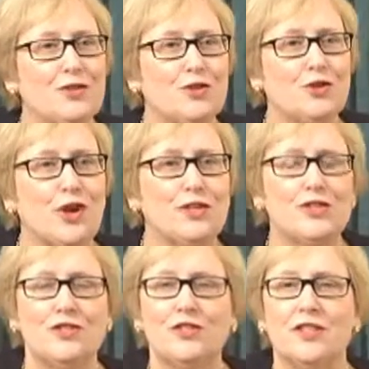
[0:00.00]

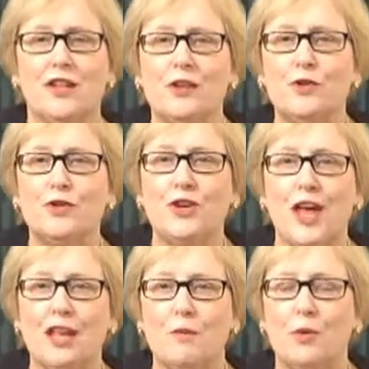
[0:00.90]
instructions in
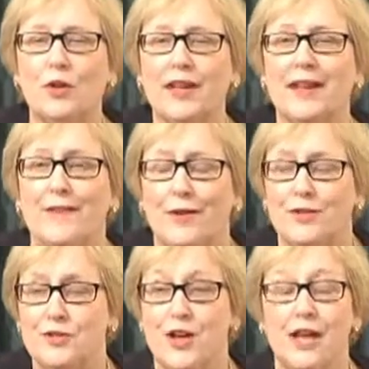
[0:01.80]
understandable English.